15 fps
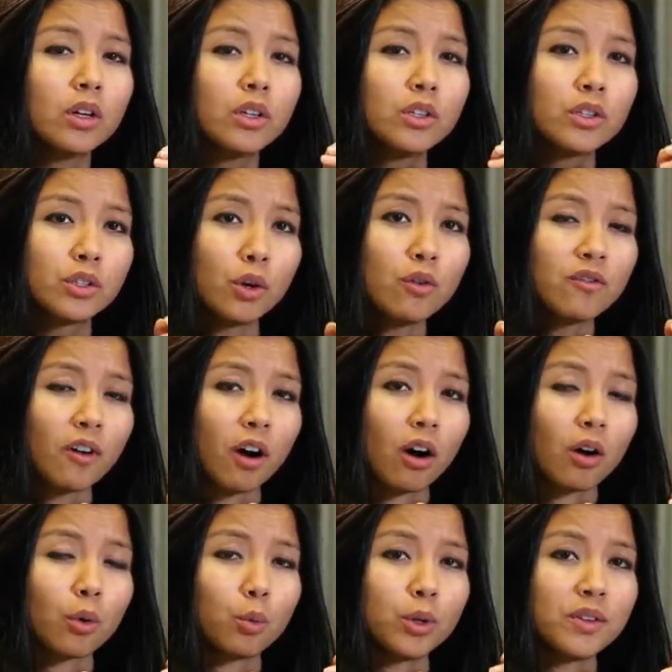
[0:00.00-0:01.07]
So
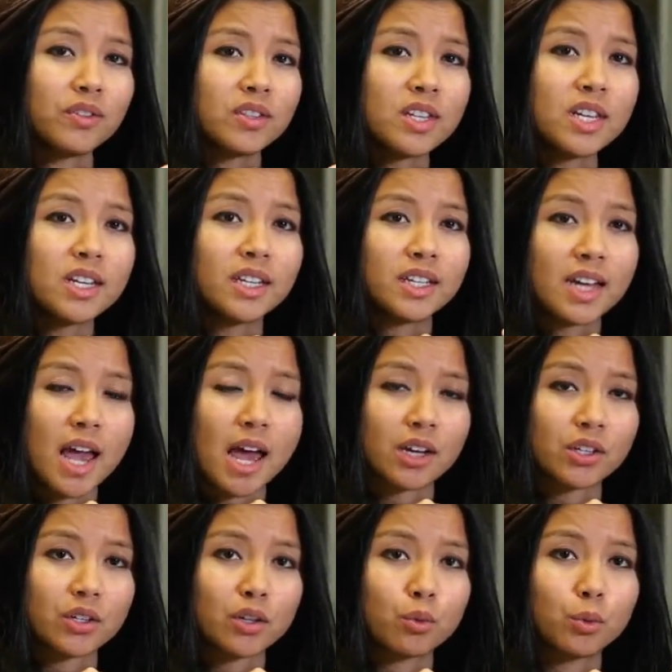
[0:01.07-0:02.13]
far, we've seen
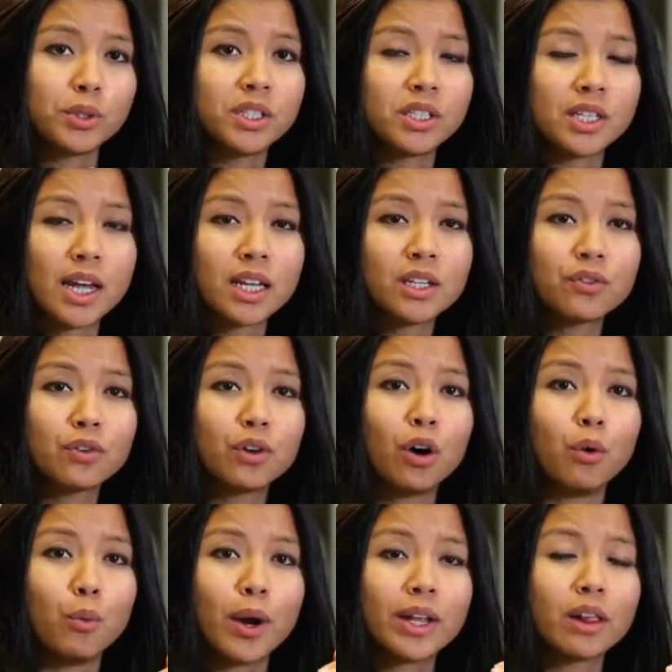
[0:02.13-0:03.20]
dash, which stands for
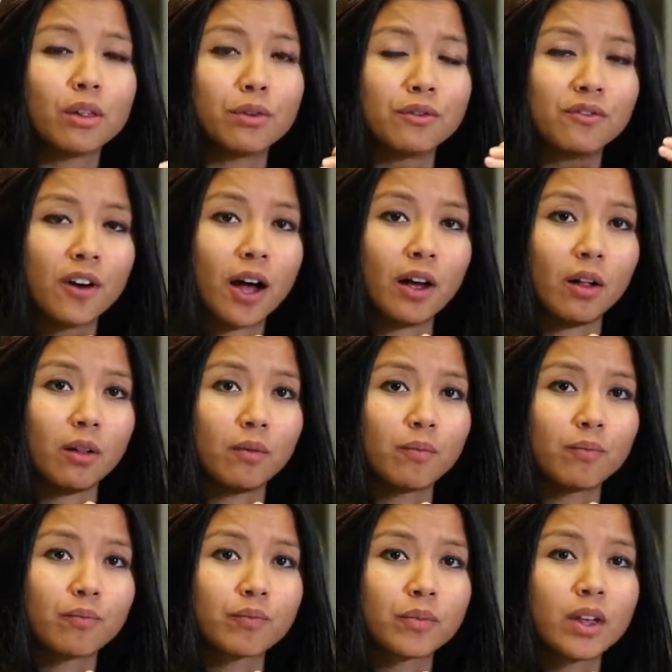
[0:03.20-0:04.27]
a regular file,
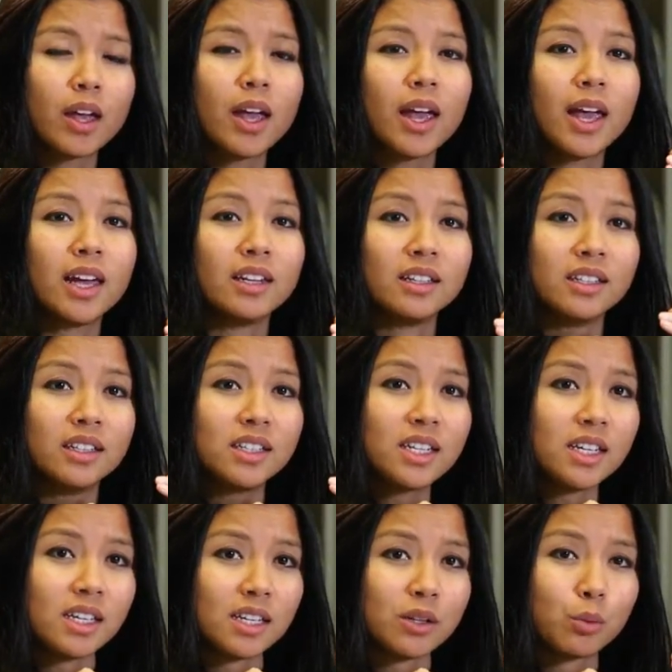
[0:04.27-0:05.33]
and a
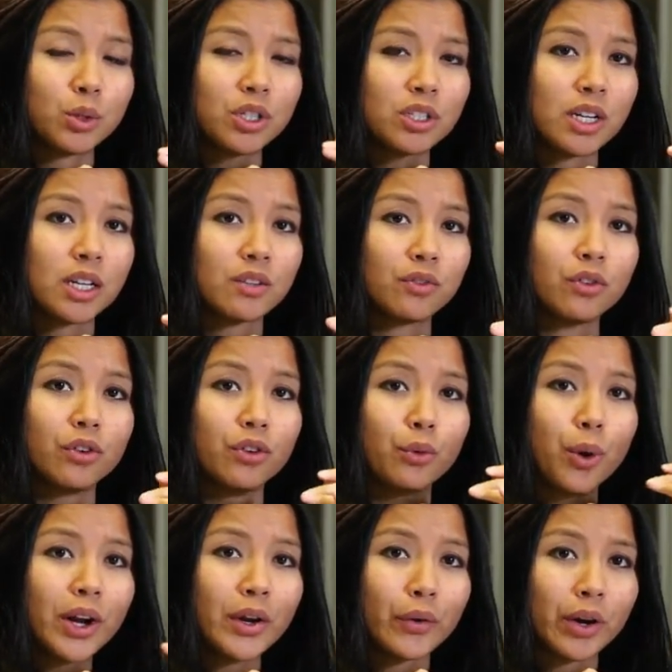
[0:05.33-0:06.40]
D, which stands for a
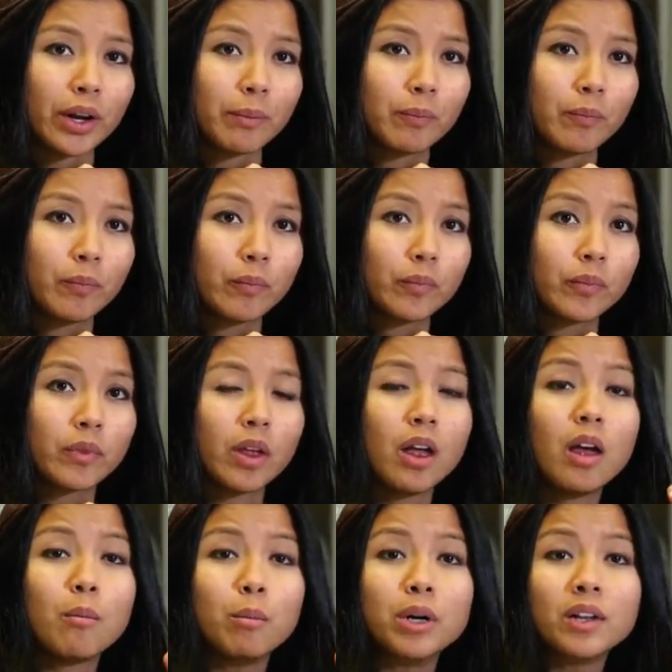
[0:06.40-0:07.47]
directory.
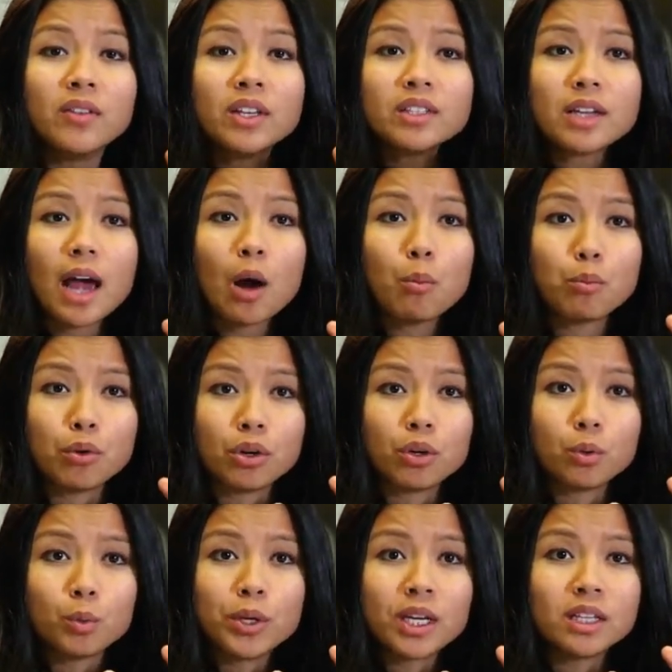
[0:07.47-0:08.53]
But in this
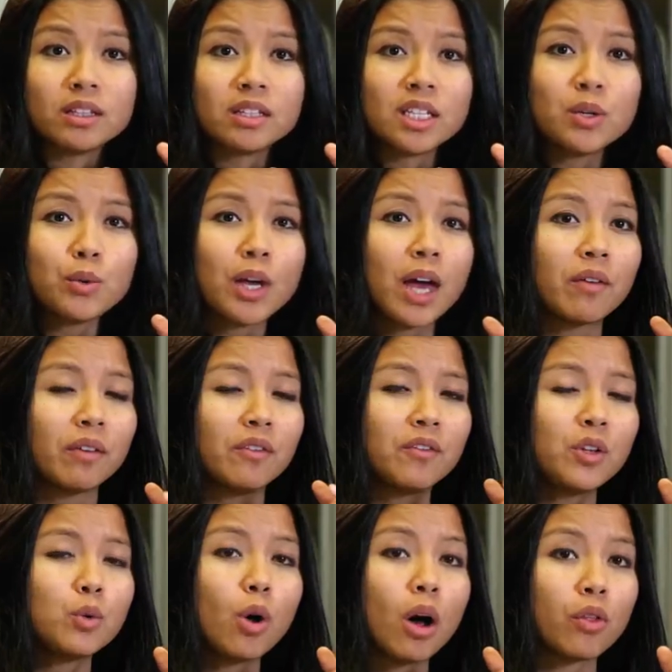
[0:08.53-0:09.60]
output, we can see we have a
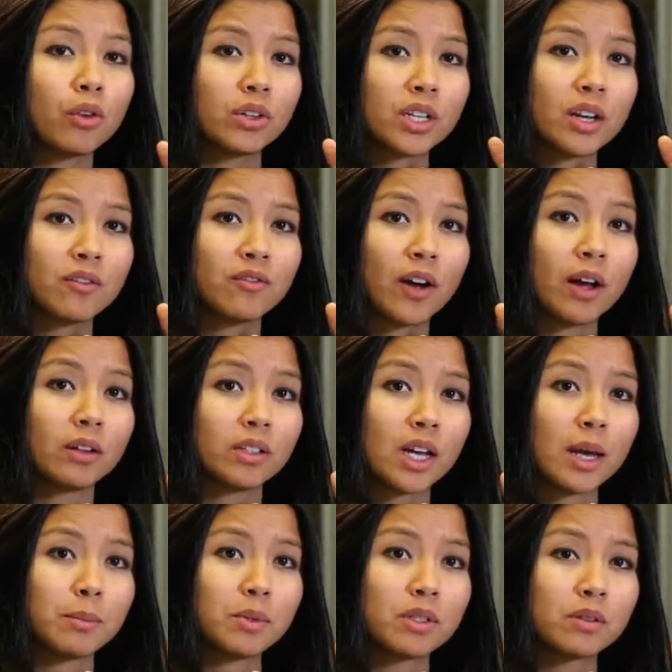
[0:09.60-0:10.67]
few other file
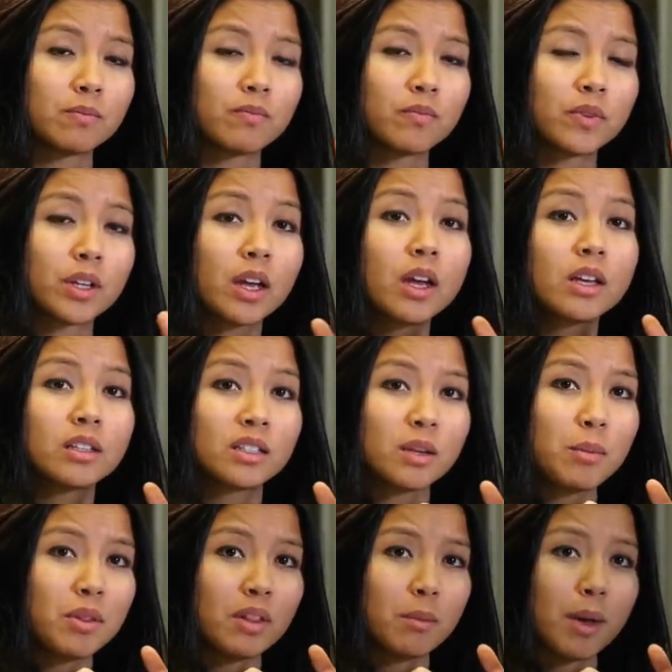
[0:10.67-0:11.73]
types.
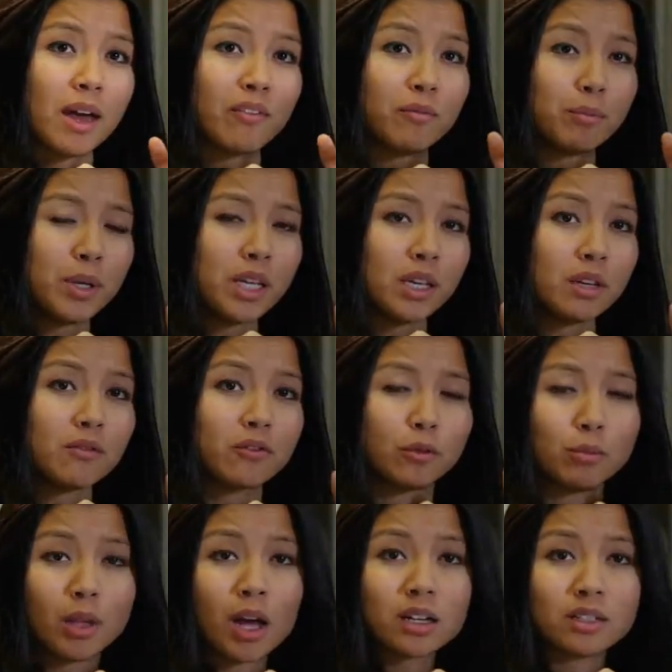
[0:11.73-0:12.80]
Some of them have B for
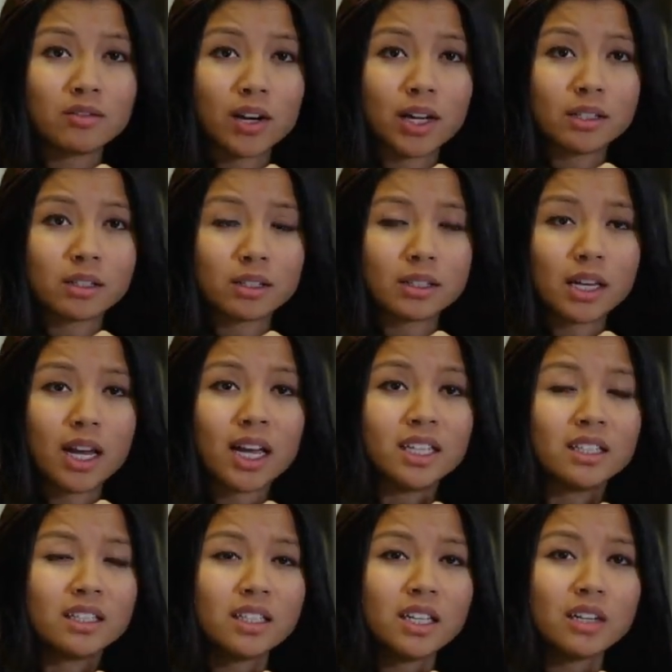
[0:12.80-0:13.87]
block device
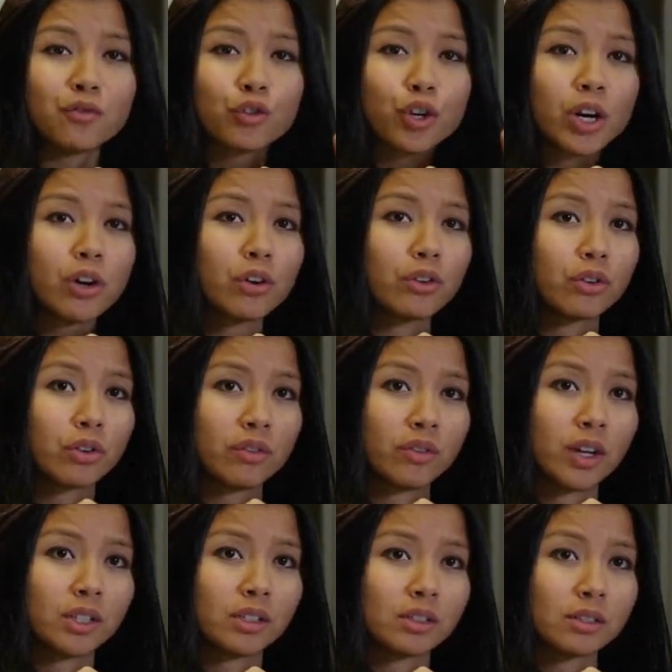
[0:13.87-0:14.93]
and C for character
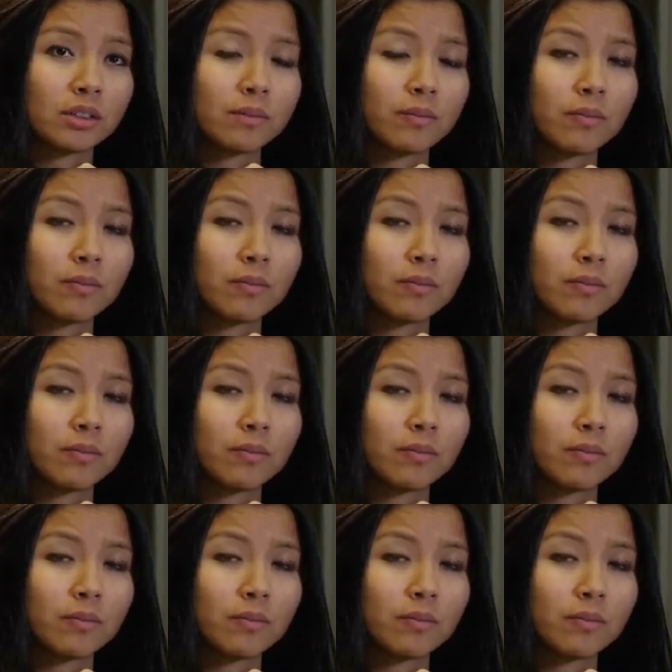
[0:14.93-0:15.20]
device.